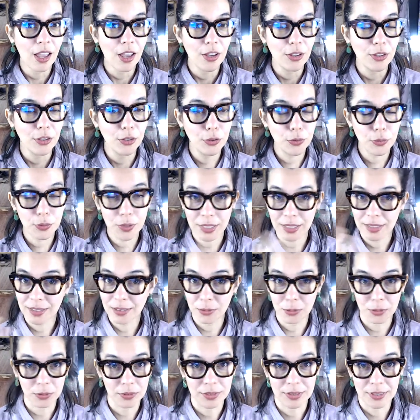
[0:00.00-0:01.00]
You
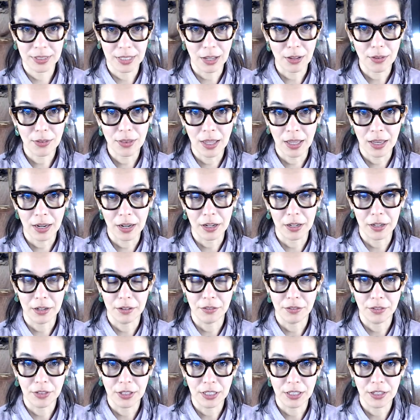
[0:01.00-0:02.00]
can sell that
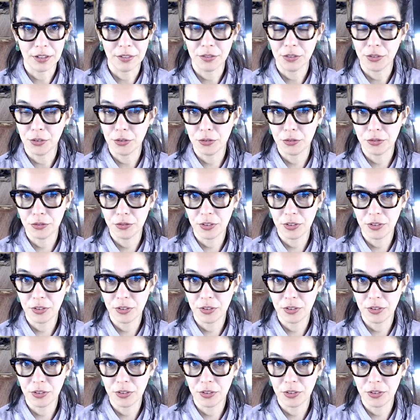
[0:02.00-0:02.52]
NFT if you